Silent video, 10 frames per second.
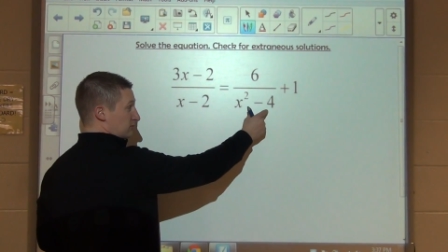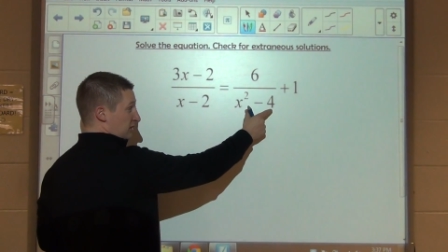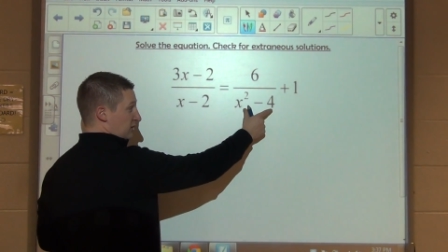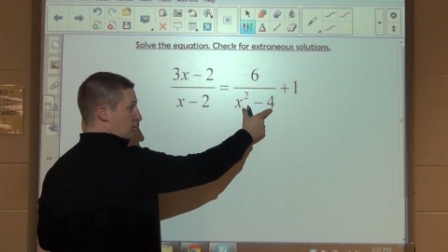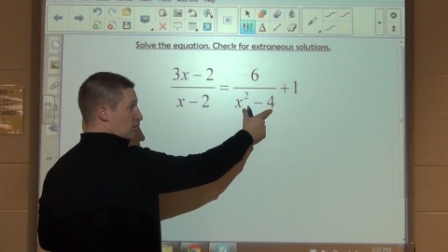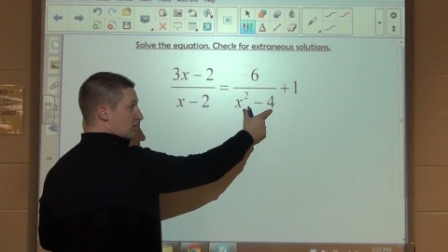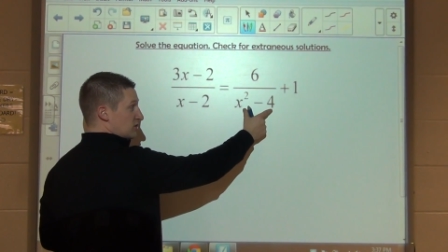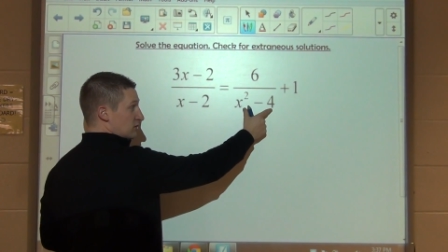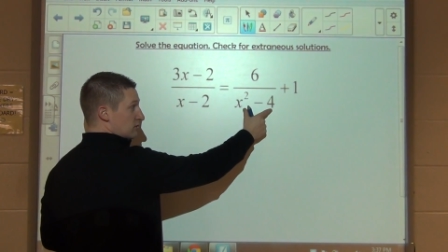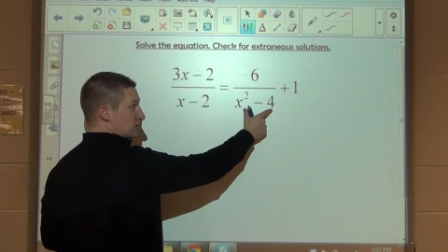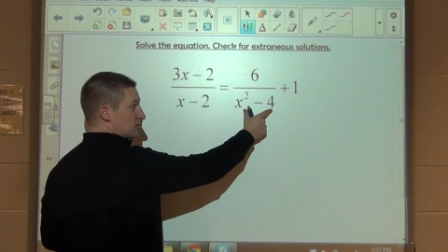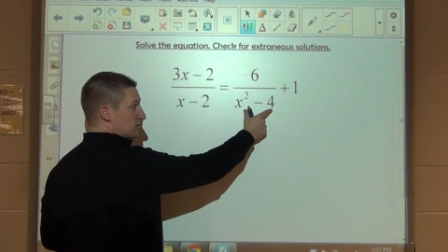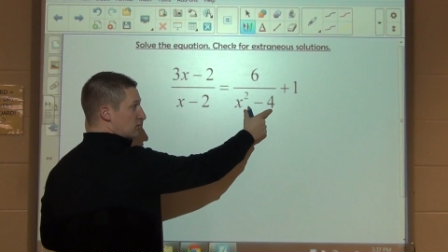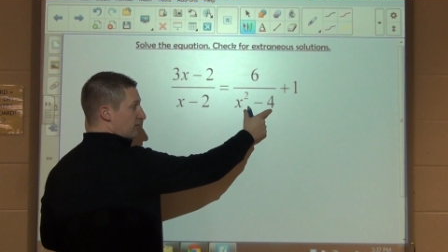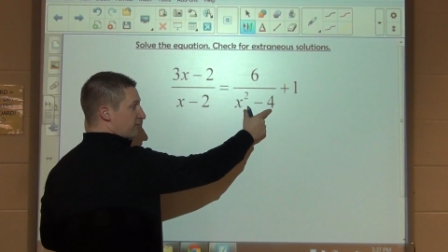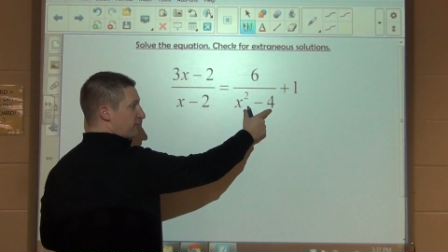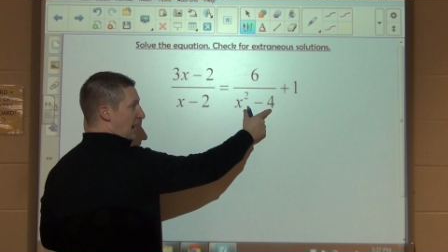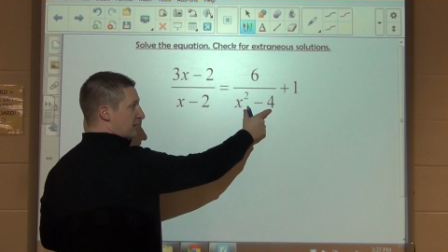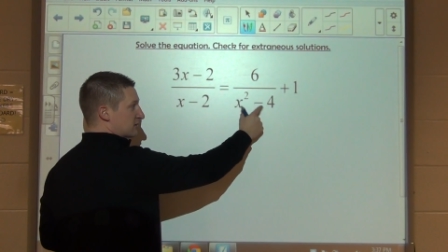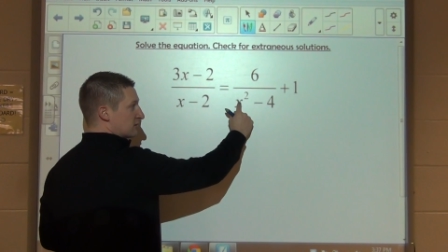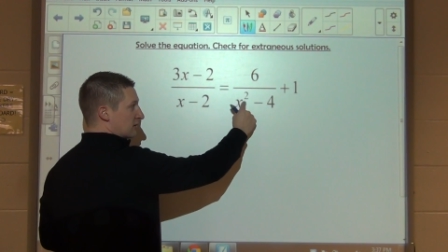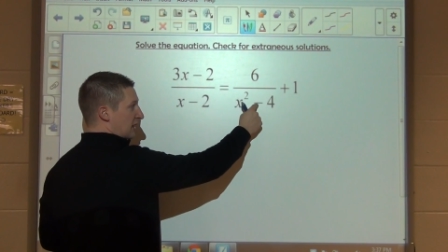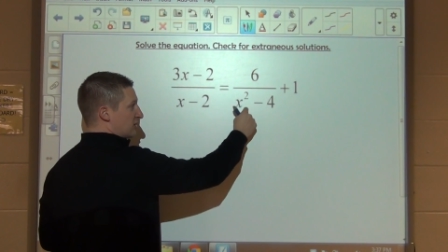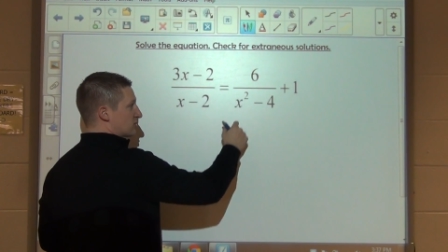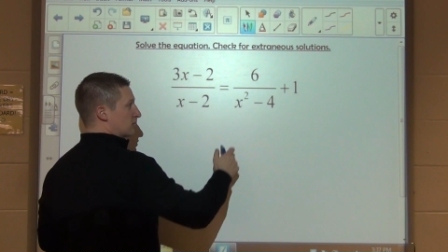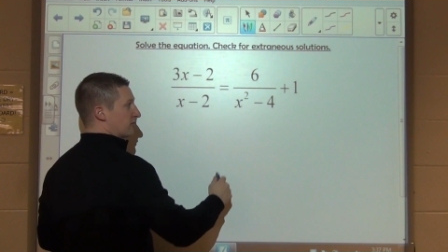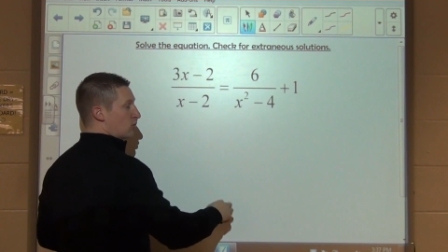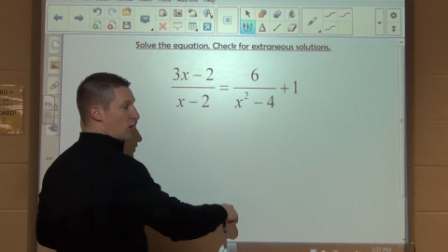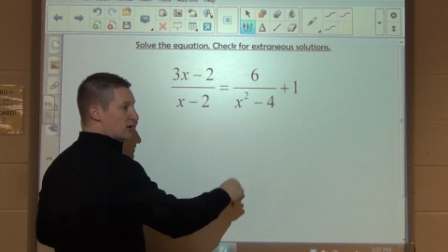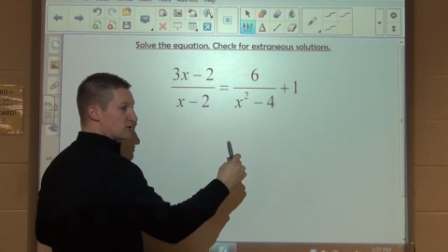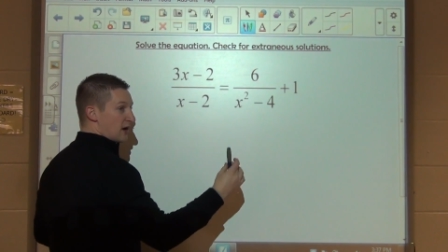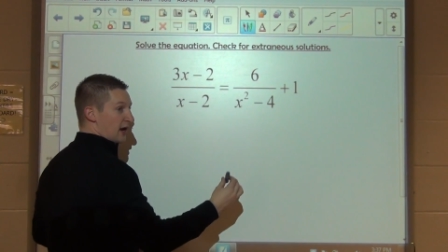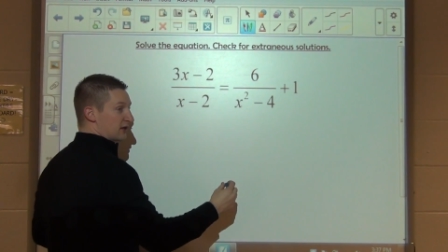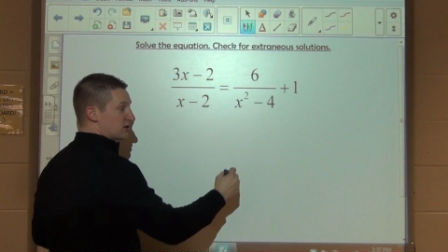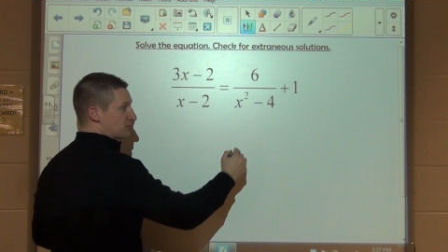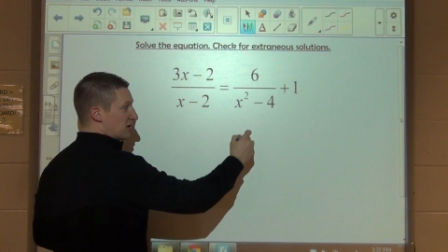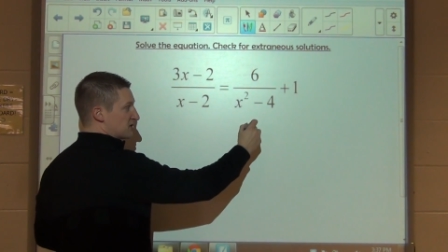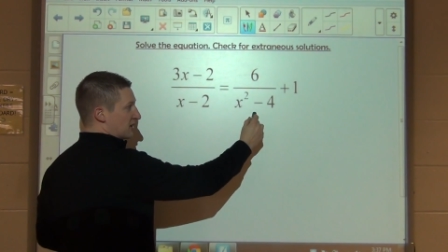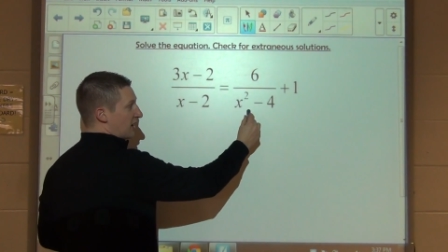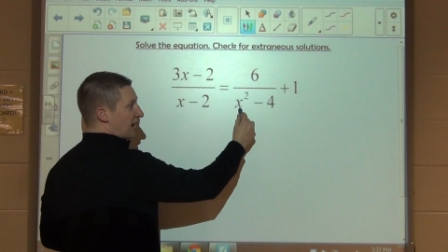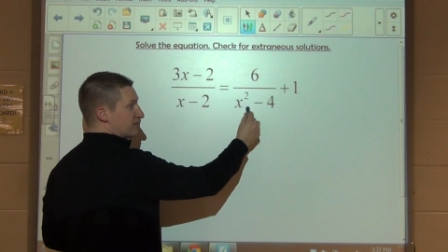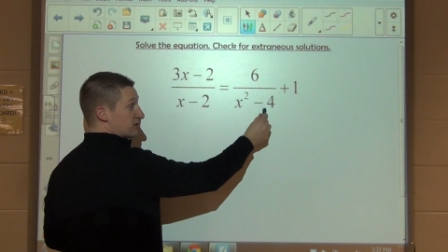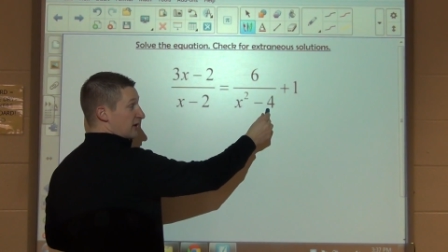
encourage you to factor any sort of quadratic expression that I have.